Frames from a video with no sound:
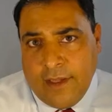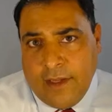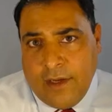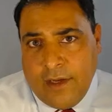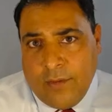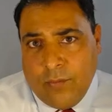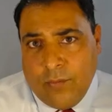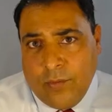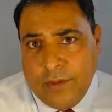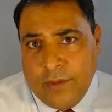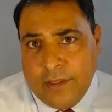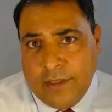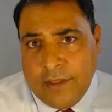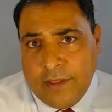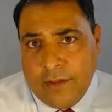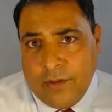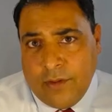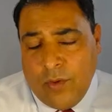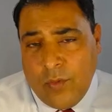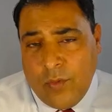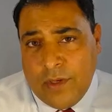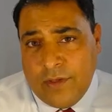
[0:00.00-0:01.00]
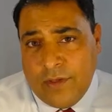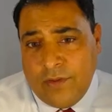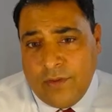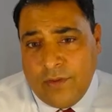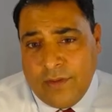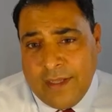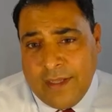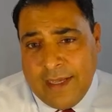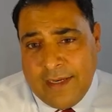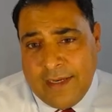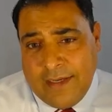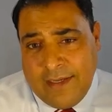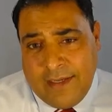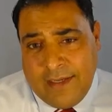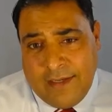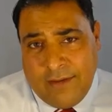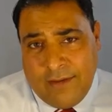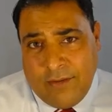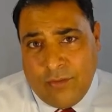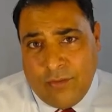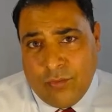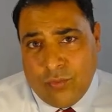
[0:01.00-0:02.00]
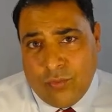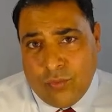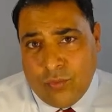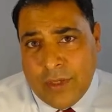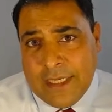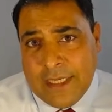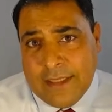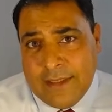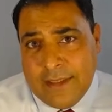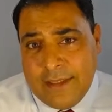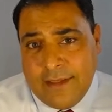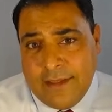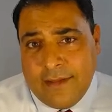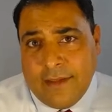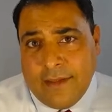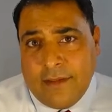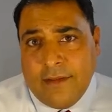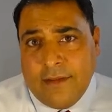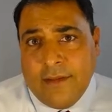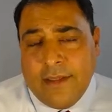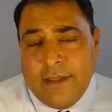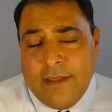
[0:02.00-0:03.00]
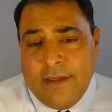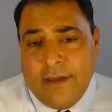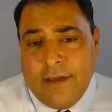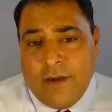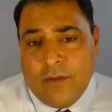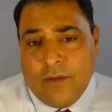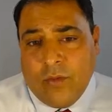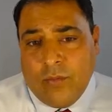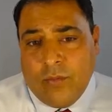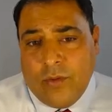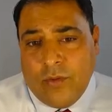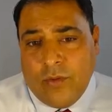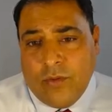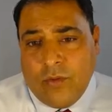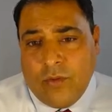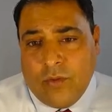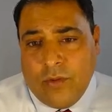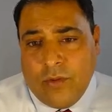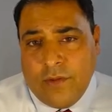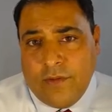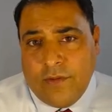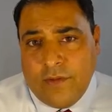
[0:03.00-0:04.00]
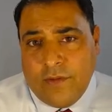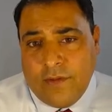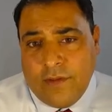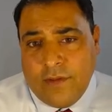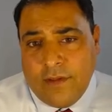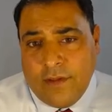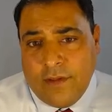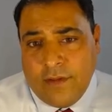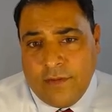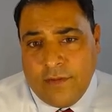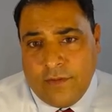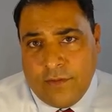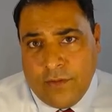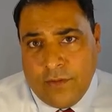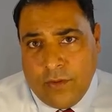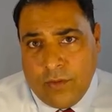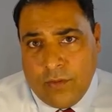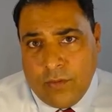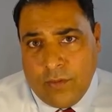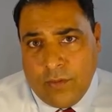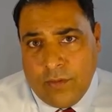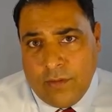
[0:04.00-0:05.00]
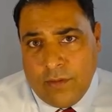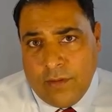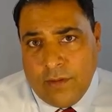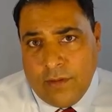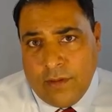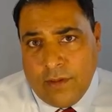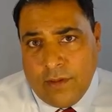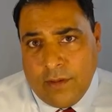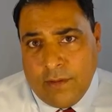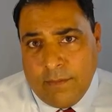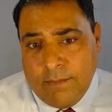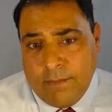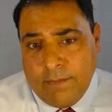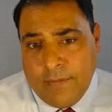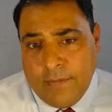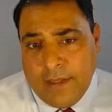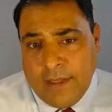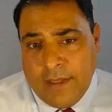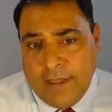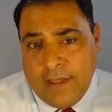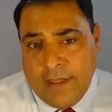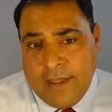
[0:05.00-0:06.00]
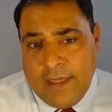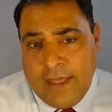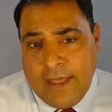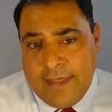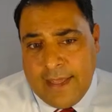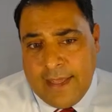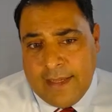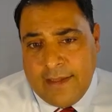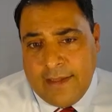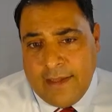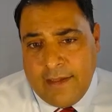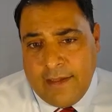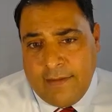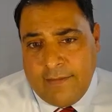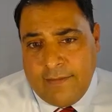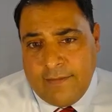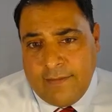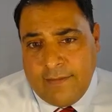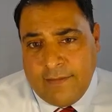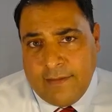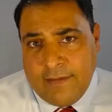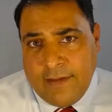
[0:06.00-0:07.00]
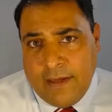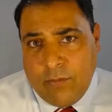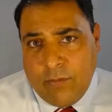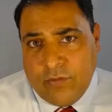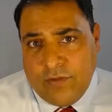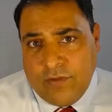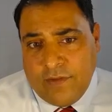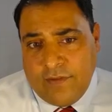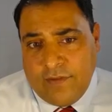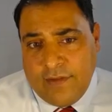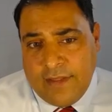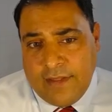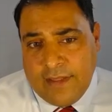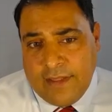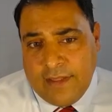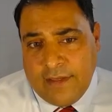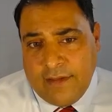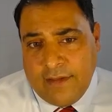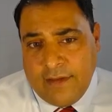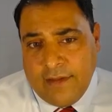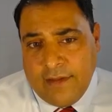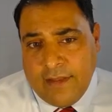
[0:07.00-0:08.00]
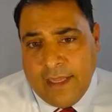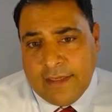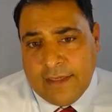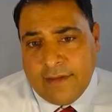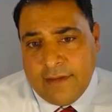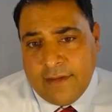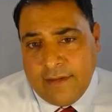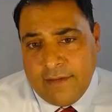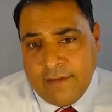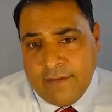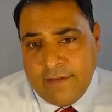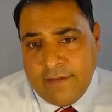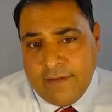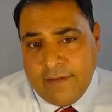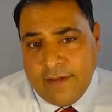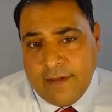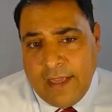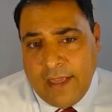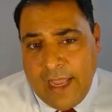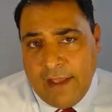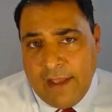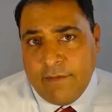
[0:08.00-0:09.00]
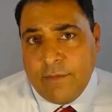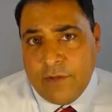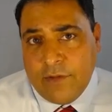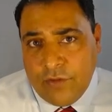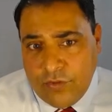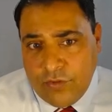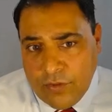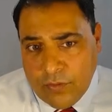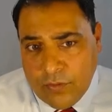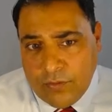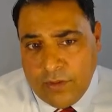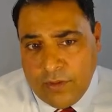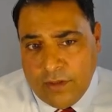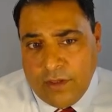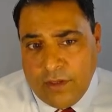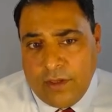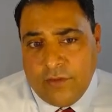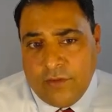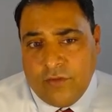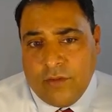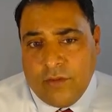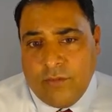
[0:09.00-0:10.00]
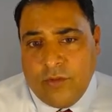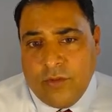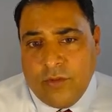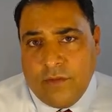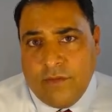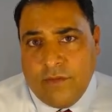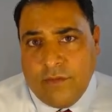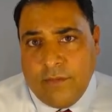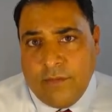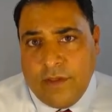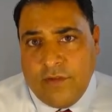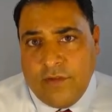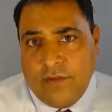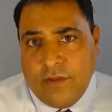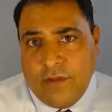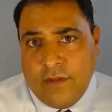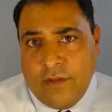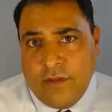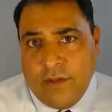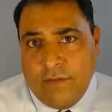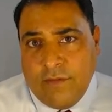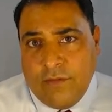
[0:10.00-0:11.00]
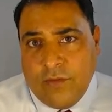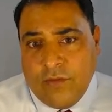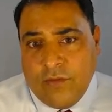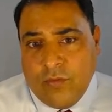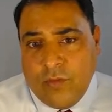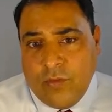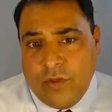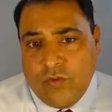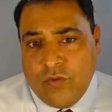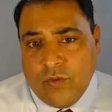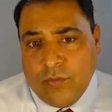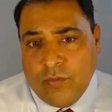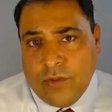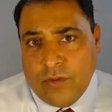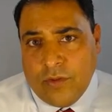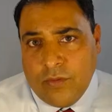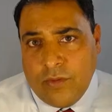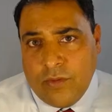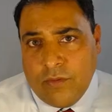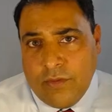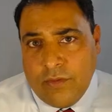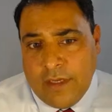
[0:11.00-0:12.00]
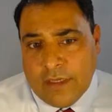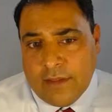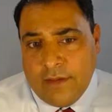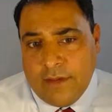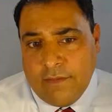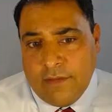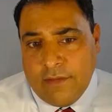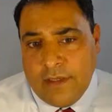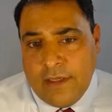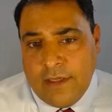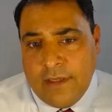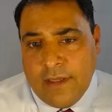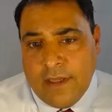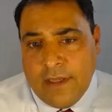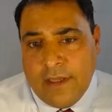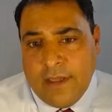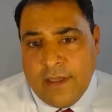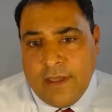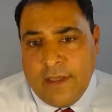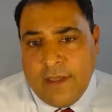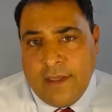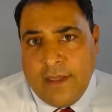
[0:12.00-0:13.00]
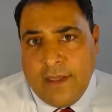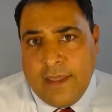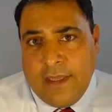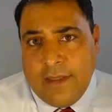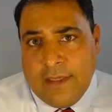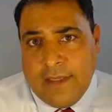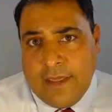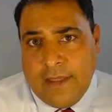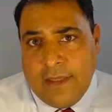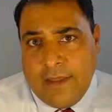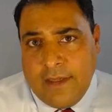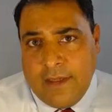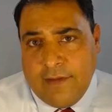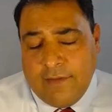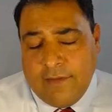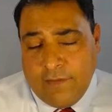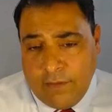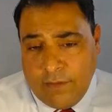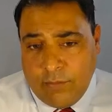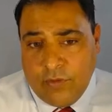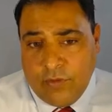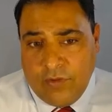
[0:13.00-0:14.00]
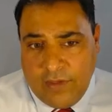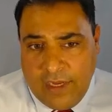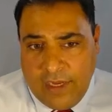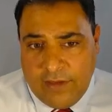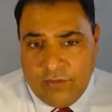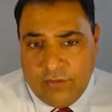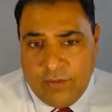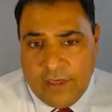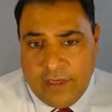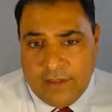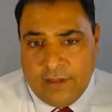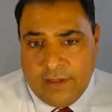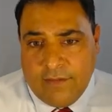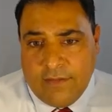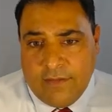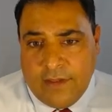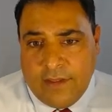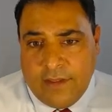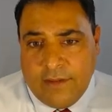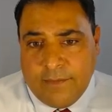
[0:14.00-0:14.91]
We're going to go into that in great detail in the autoimmune course. So in that case, I would just say that lectins have been shown to cause some neuroinflammation if there's wheat germ agglutinin reactivity. And the key thing is if the person has reactivity.